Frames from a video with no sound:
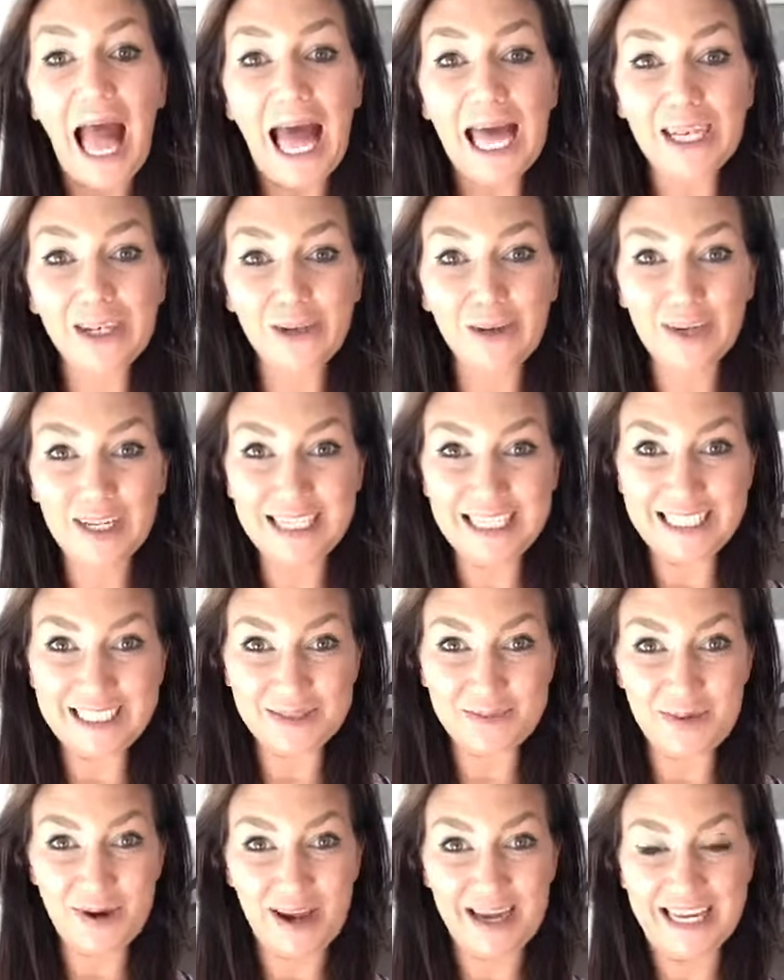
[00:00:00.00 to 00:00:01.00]
And luckily
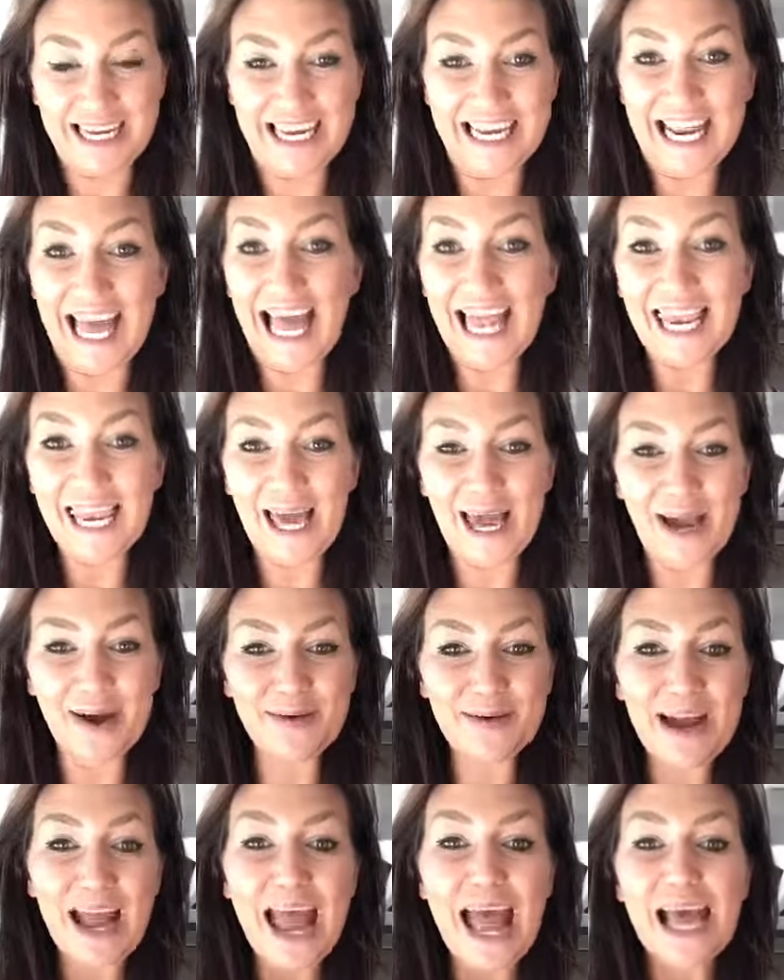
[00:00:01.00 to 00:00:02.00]
it's working.
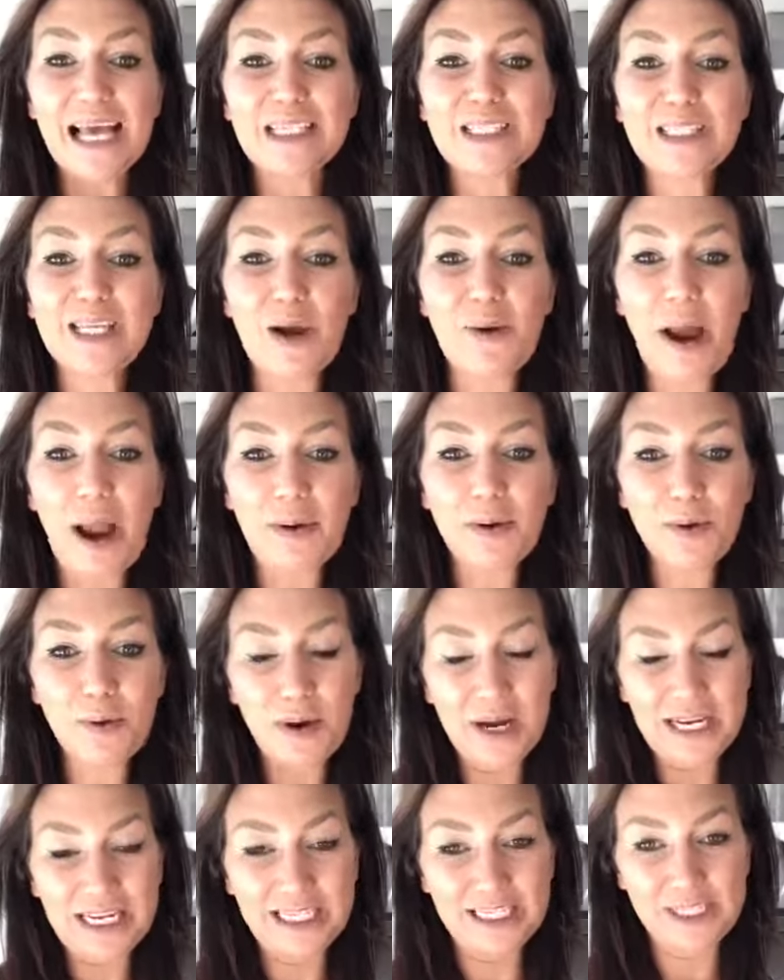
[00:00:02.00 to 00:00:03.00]
Hello. So I'm
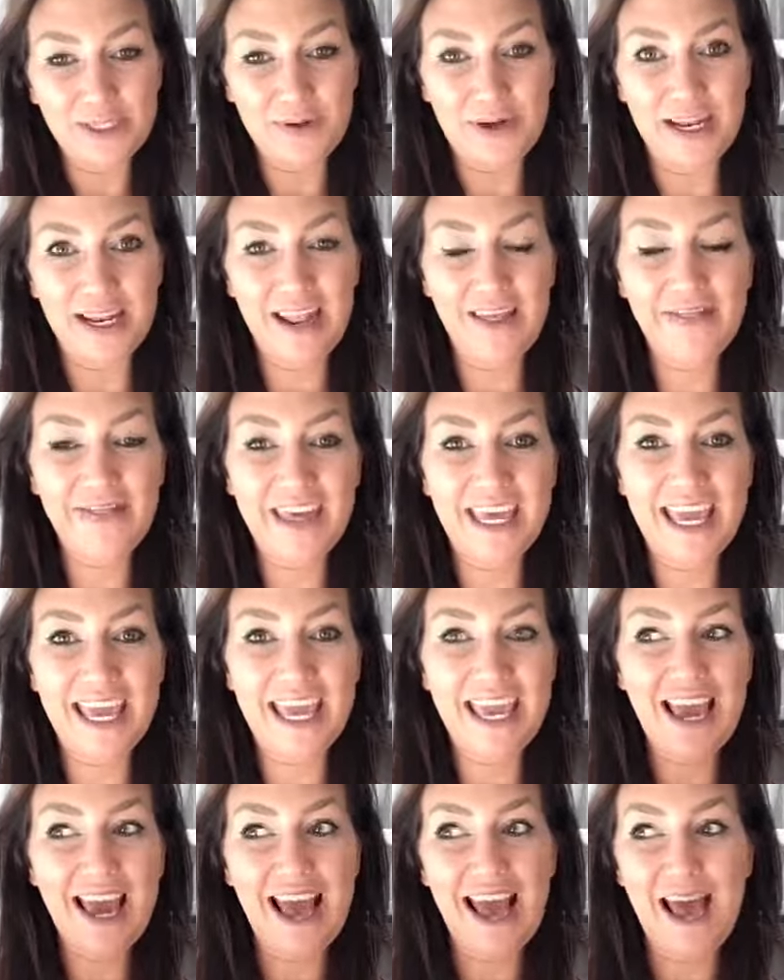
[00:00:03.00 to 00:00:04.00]
quickly doing
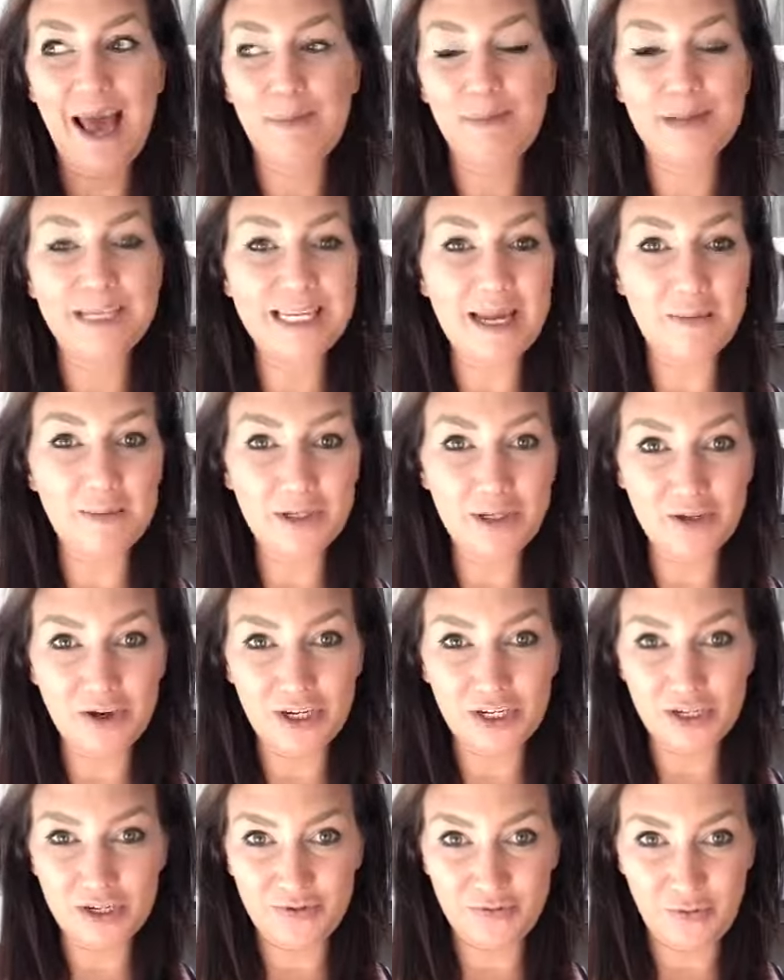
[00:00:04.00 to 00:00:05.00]
the
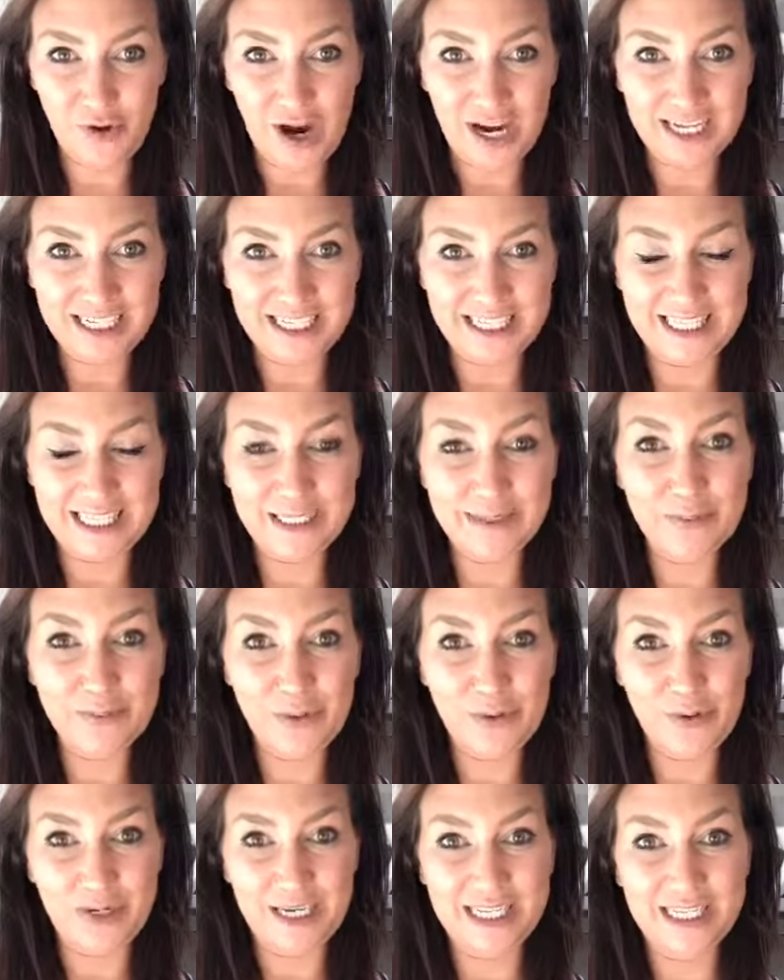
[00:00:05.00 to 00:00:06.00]
demonstration of what I did this
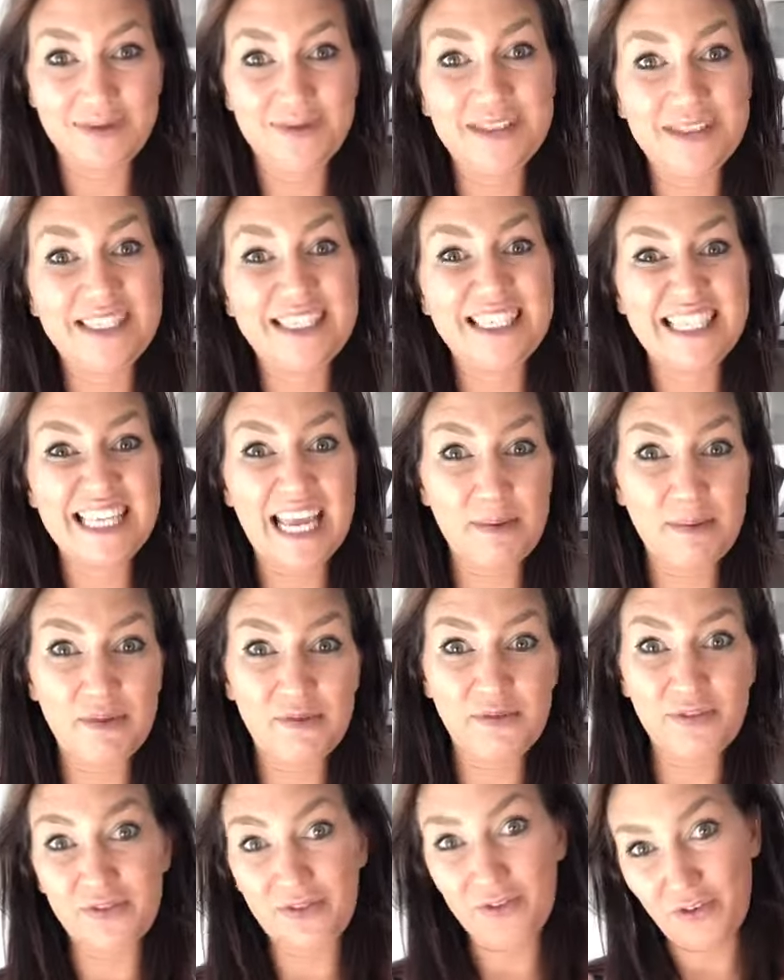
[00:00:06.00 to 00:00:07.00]
morning. So it's the same
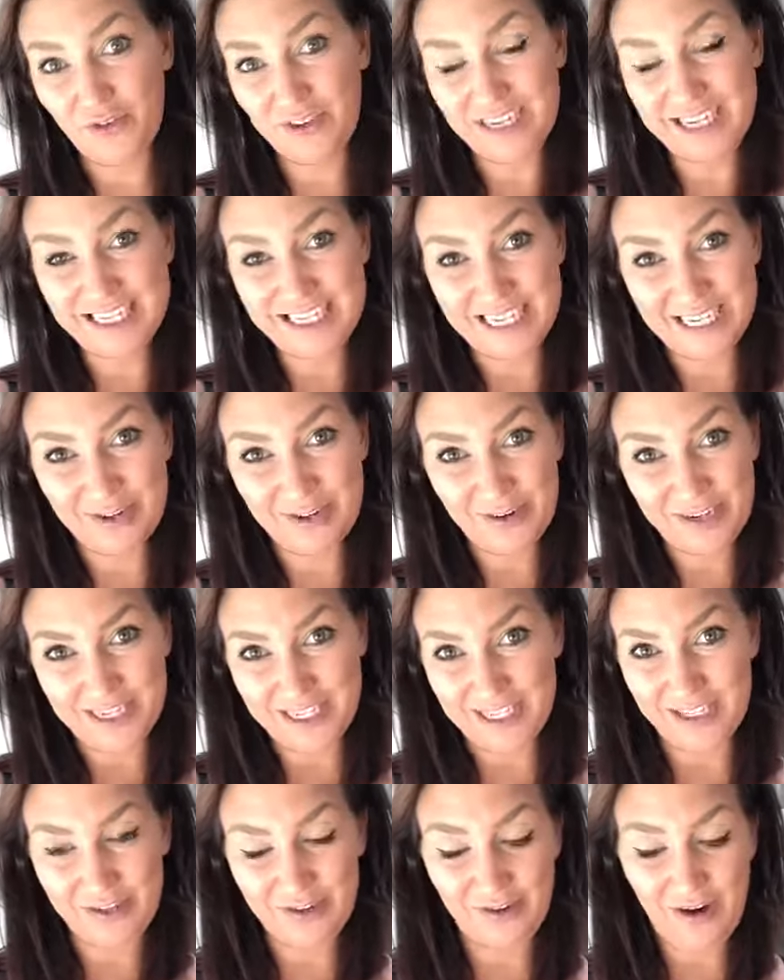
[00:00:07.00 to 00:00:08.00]
if you've already seen it on
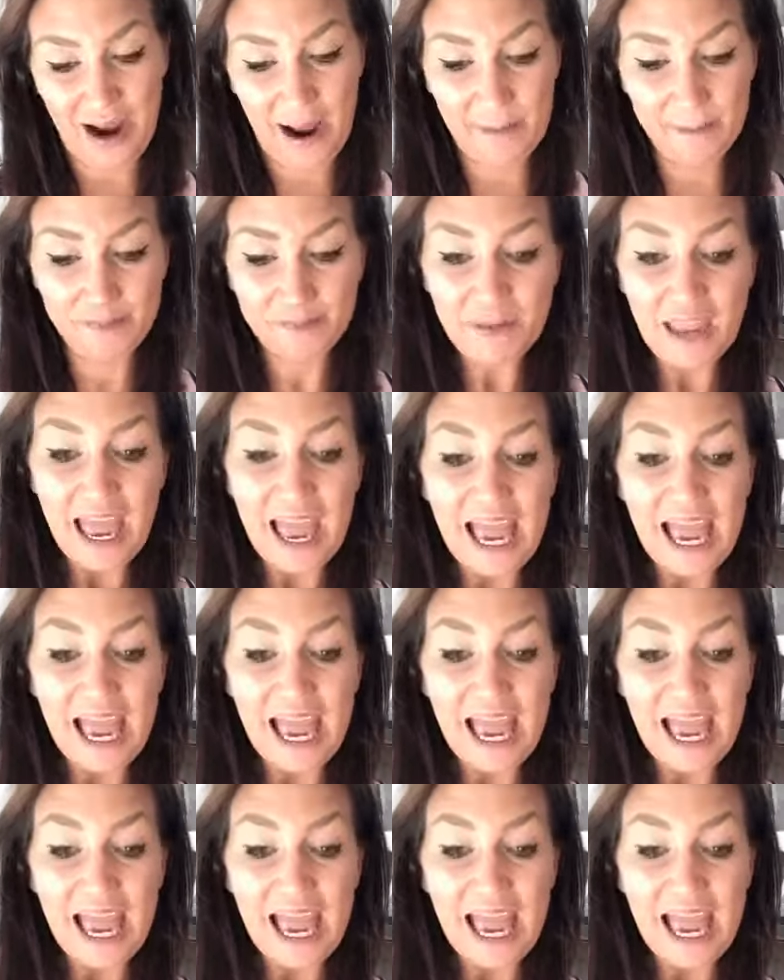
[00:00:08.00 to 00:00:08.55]
Instagram.